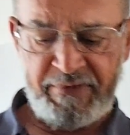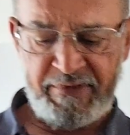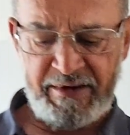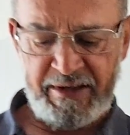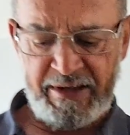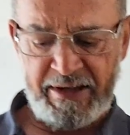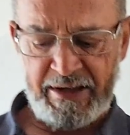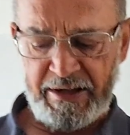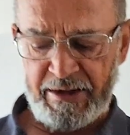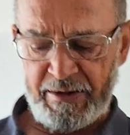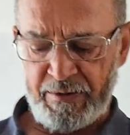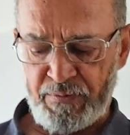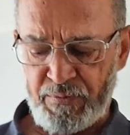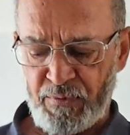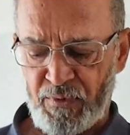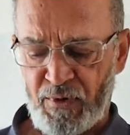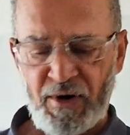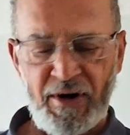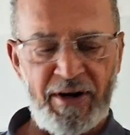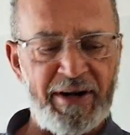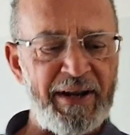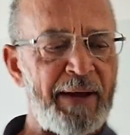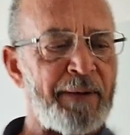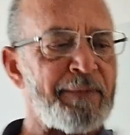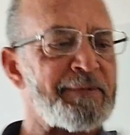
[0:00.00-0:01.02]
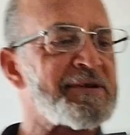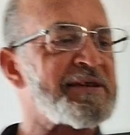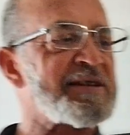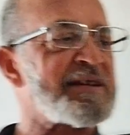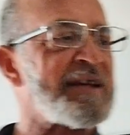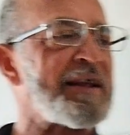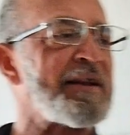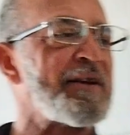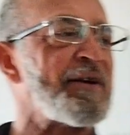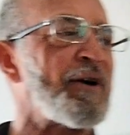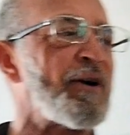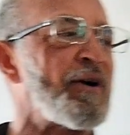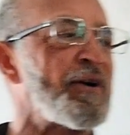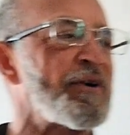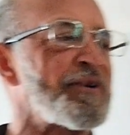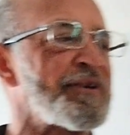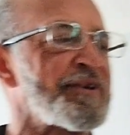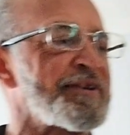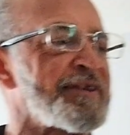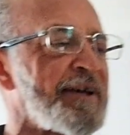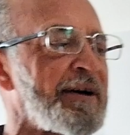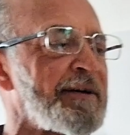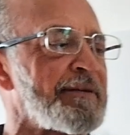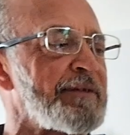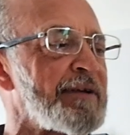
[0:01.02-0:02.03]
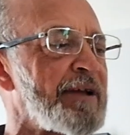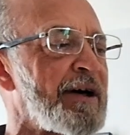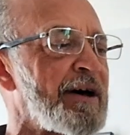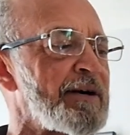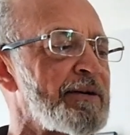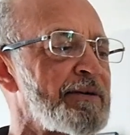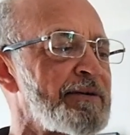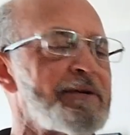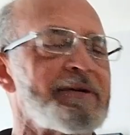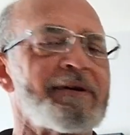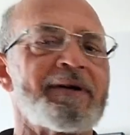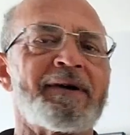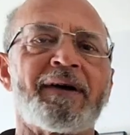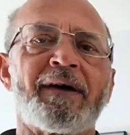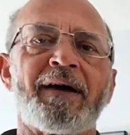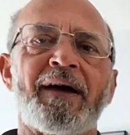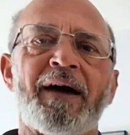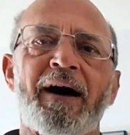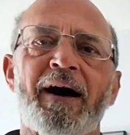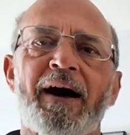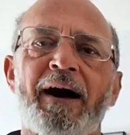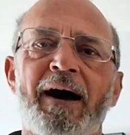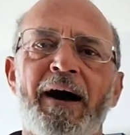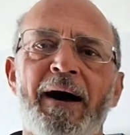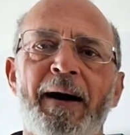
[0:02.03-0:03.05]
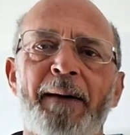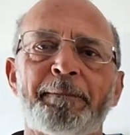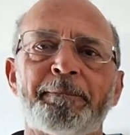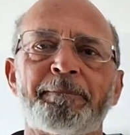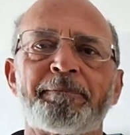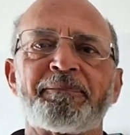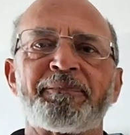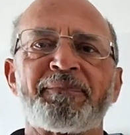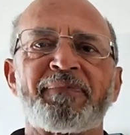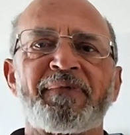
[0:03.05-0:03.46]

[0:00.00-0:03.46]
Yeah, why they were sending it on, I don't know.